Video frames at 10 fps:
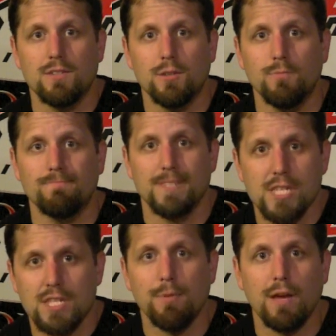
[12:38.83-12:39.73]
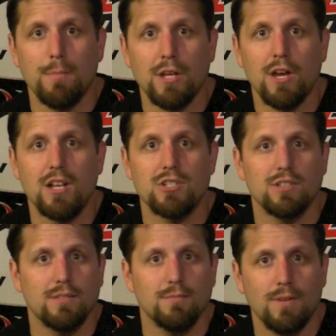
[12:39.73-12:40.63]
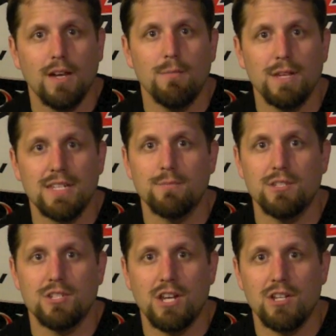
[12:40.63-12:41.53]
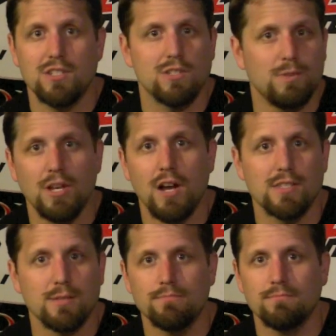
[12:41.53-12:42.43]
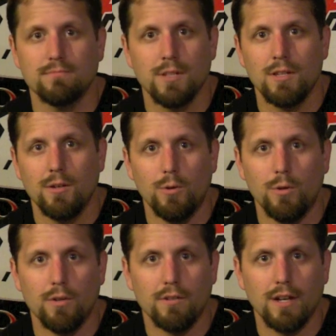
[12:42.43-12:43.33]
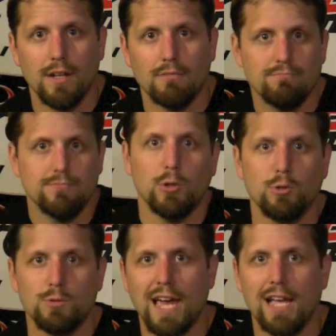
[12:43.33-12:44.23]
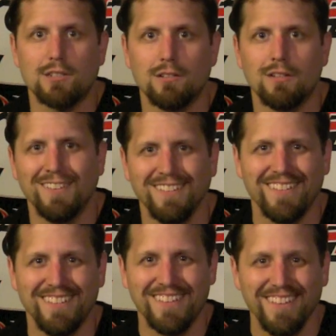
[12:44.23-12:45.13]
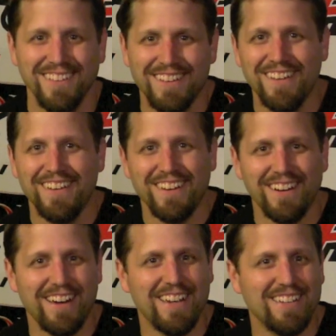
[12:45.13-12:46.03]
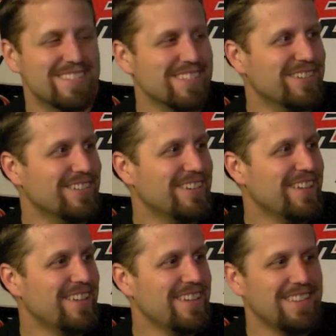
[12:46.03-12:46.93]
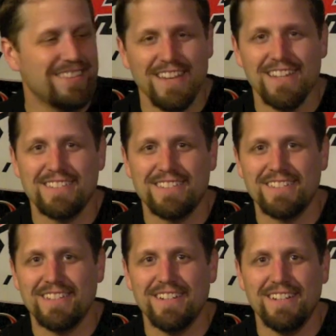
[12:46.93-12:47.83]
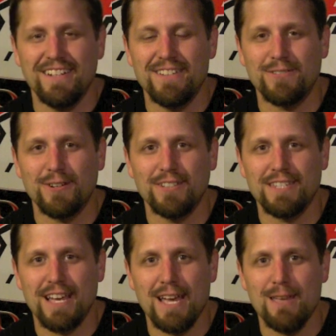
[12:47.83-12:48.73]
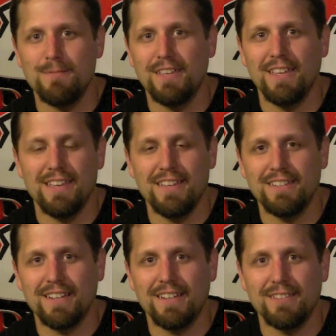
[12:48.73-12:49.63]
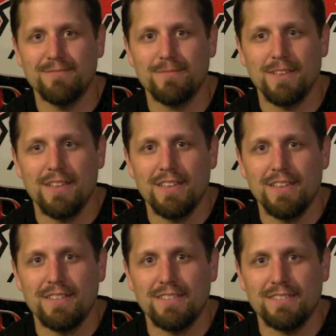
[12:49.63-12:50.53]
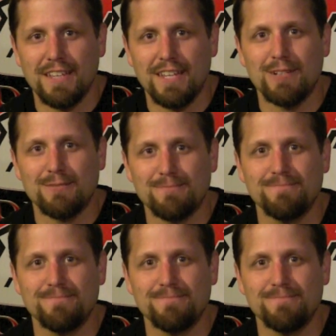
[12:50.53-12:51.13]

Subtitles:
So step it up a notch, make some of these changes, would be awesome, or don't do tactical. All right, so thanks for all your time, and take care.